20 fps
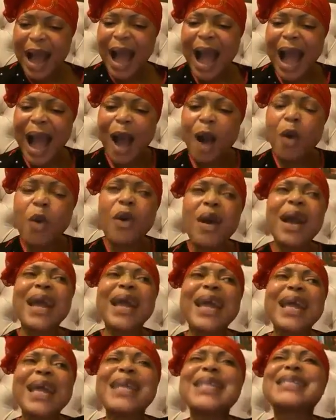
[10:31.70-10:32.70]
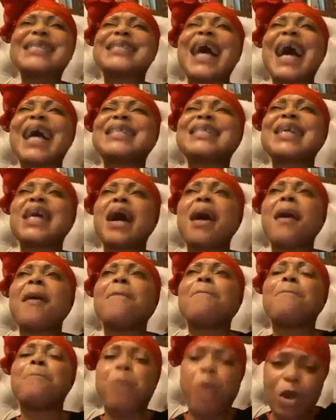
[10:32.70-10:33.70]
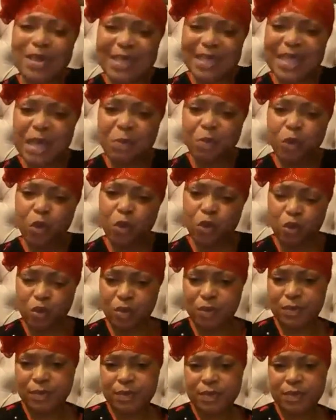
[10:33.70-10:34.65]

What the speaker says: How is that possible?